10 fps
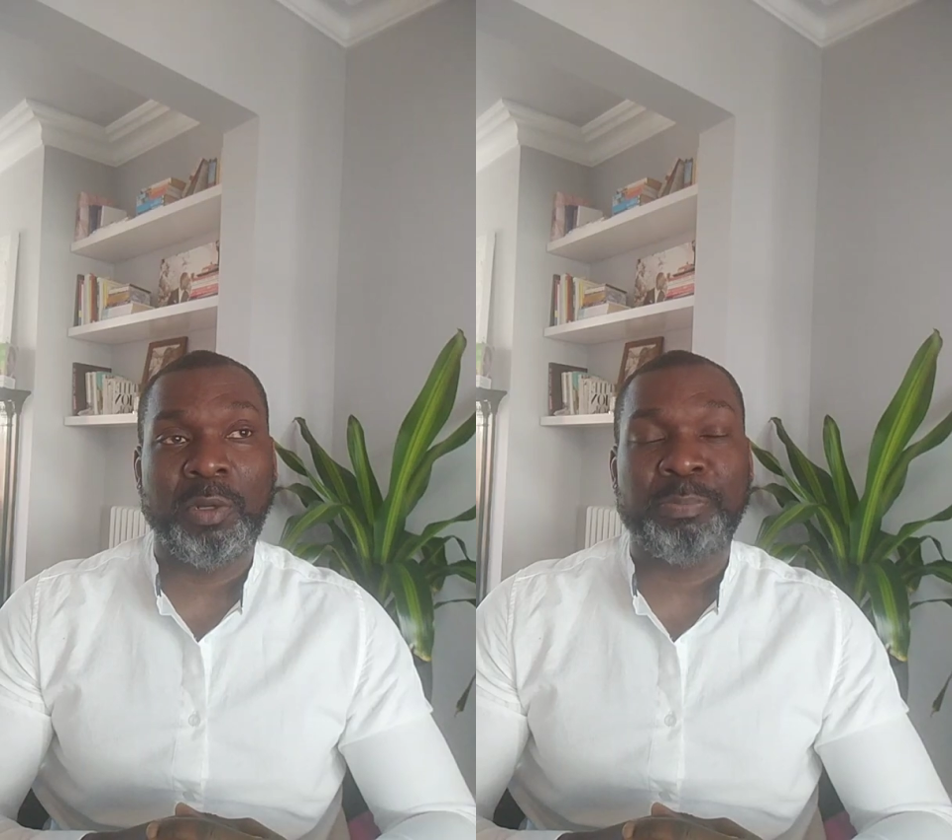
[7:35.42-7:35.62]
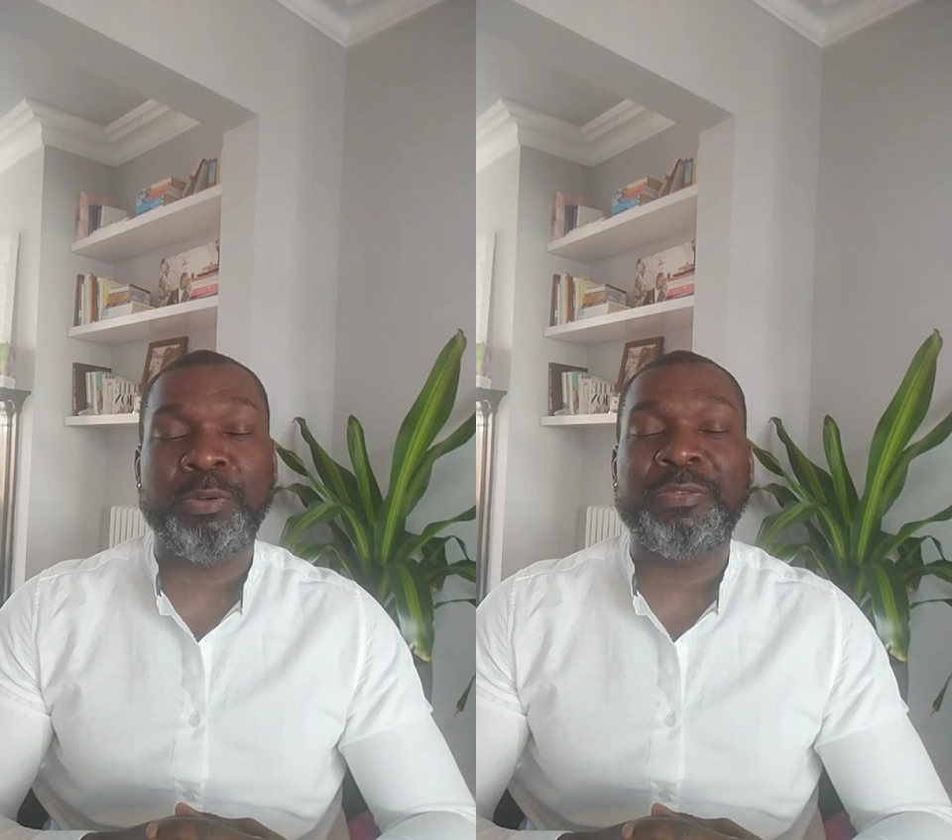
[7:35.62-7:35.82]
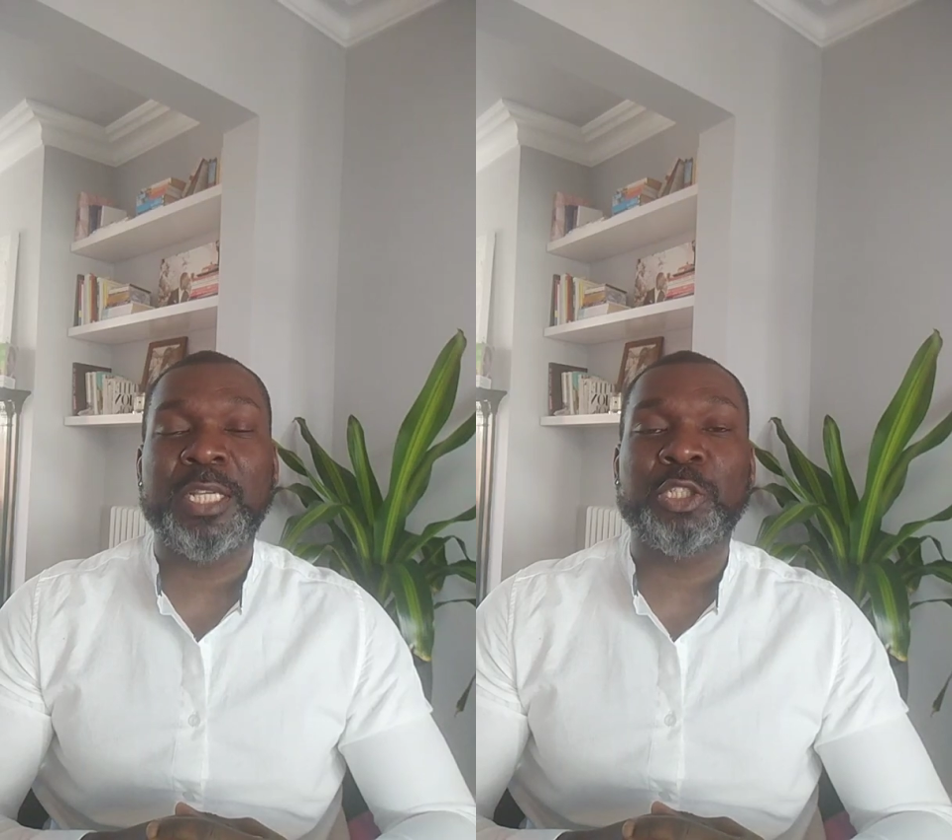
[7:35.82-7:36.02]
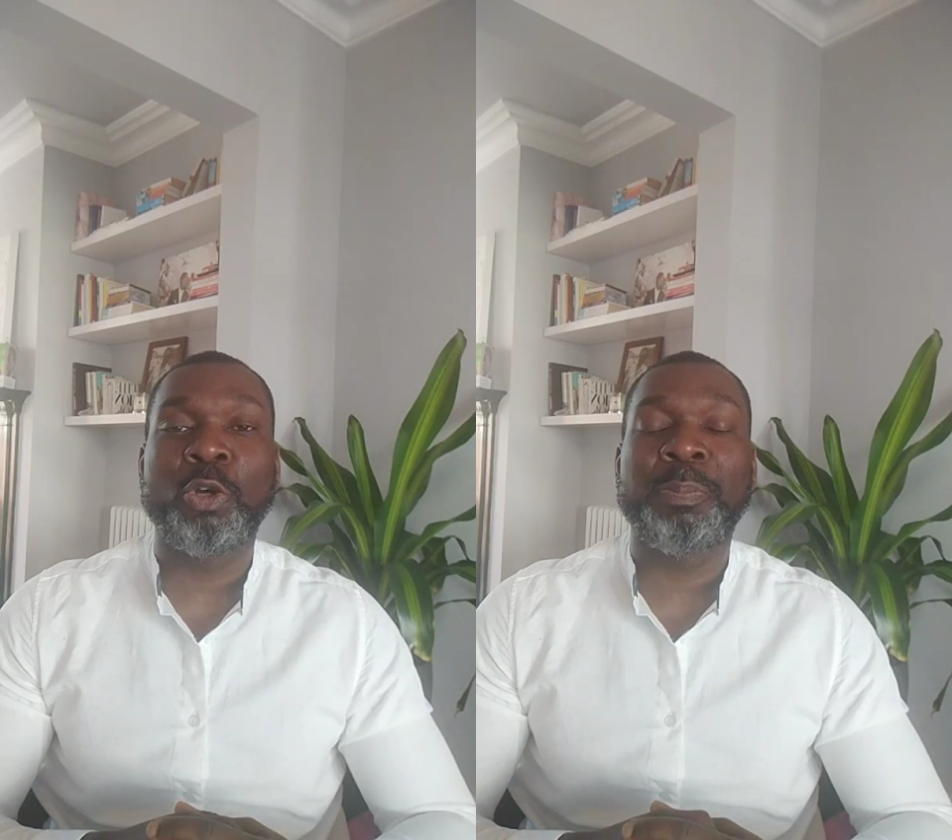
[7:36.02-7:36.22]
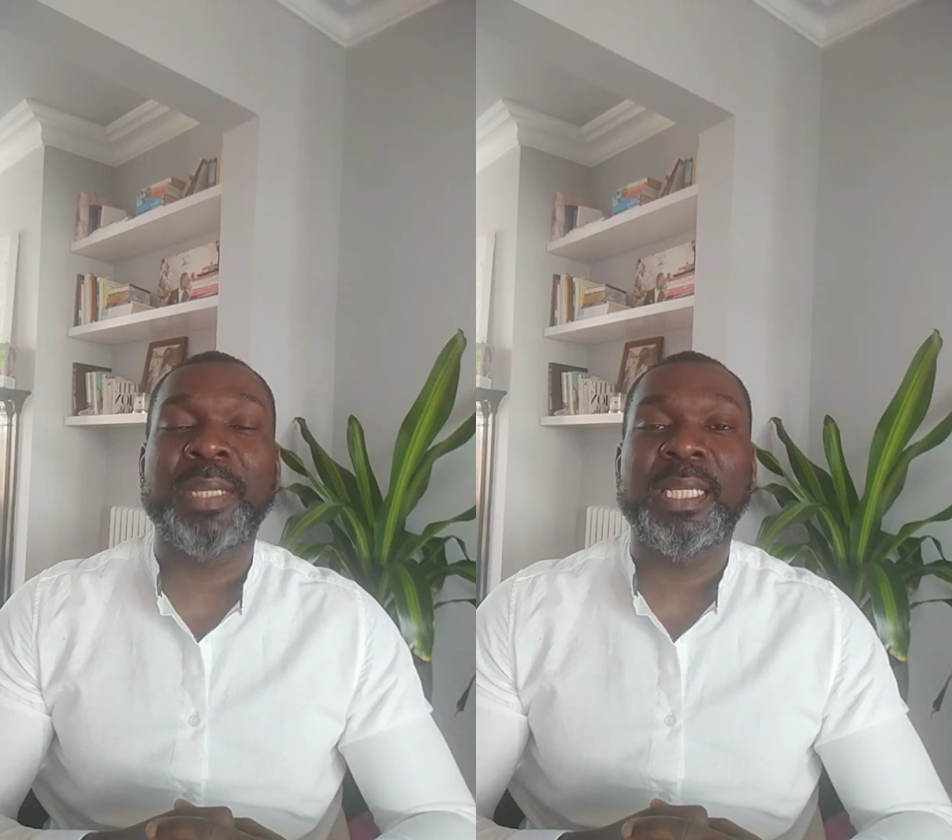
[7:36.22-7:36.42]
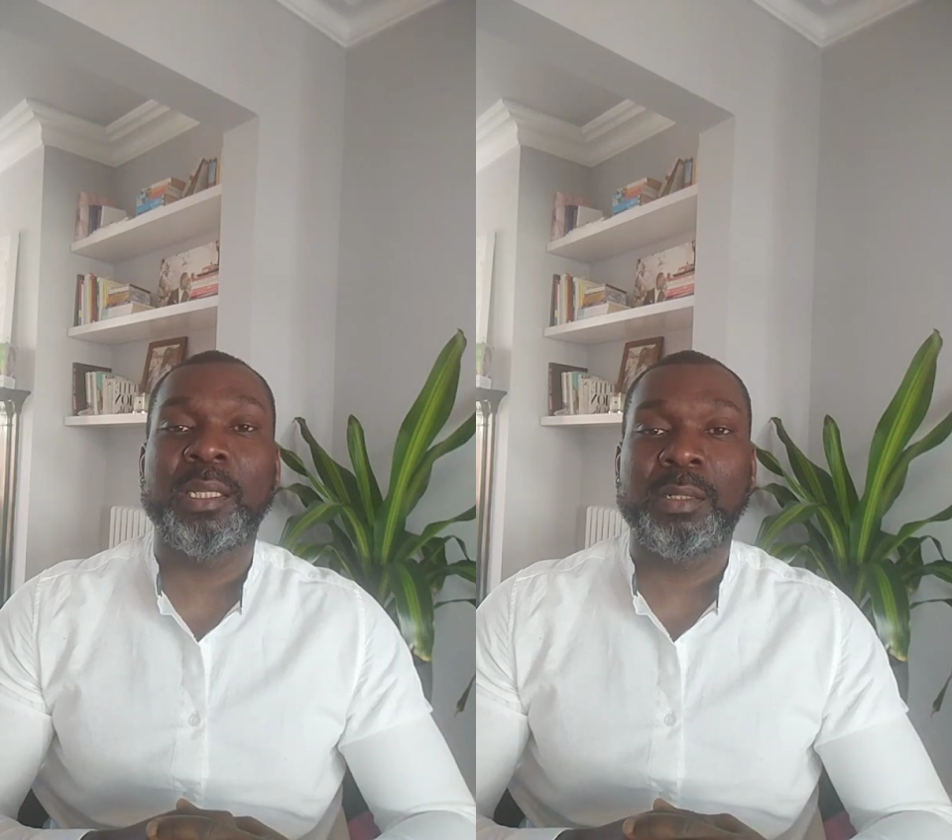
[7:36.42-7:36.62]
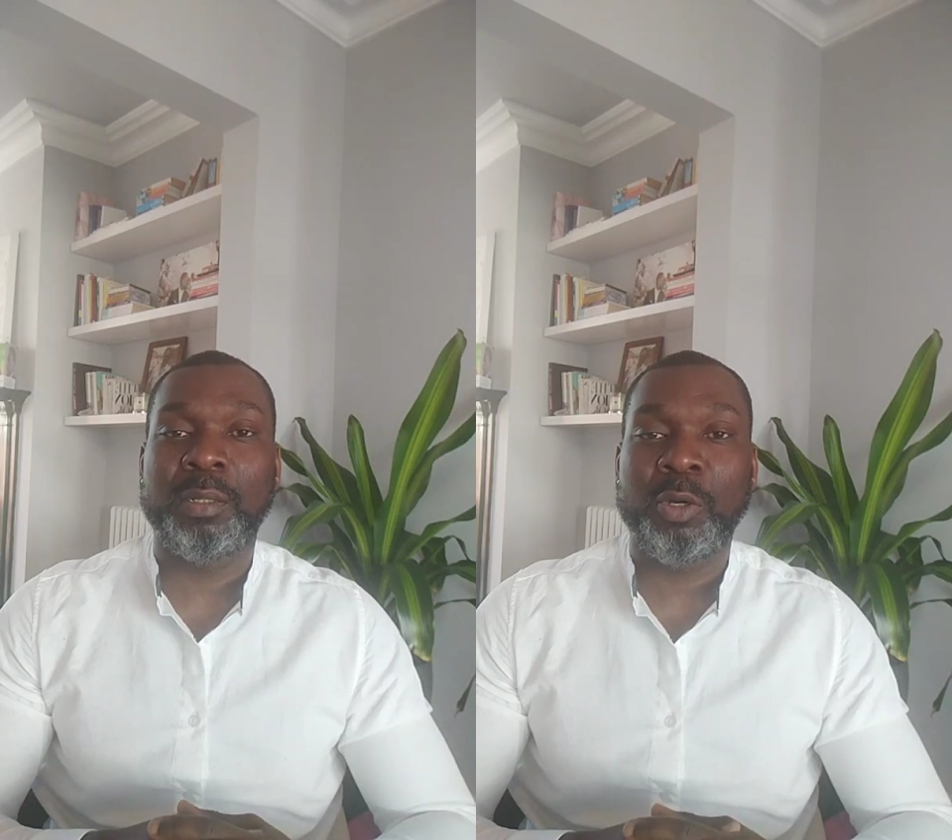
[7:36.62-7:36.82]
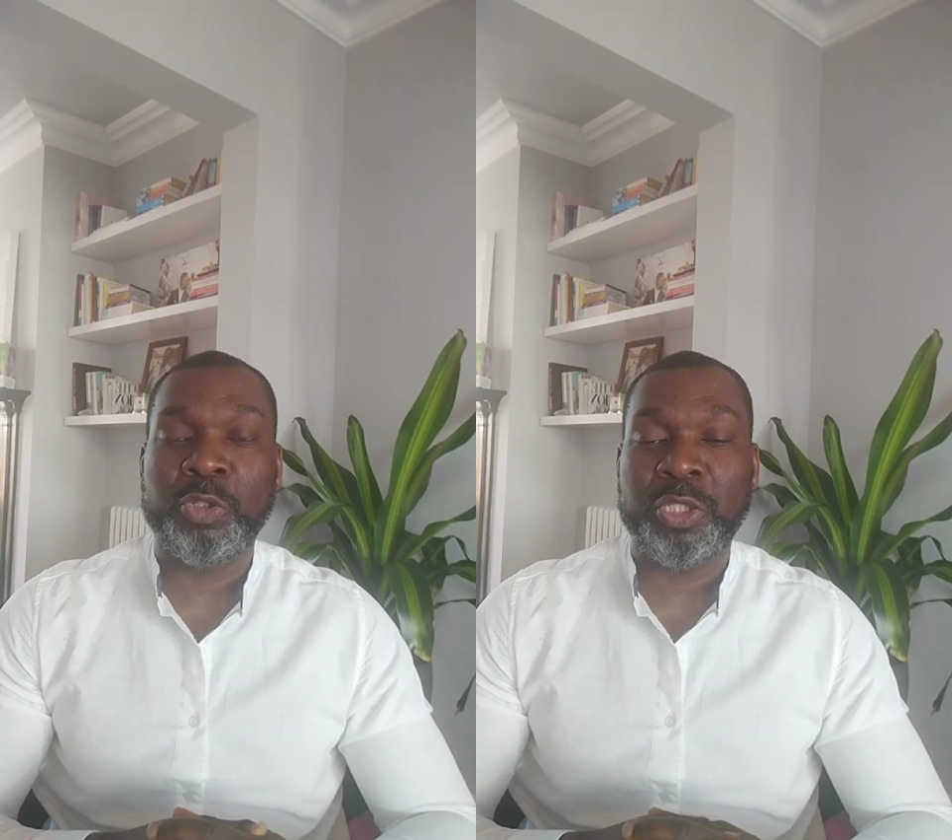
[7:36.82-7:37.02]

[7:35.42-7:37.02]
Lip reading: professional opinion onto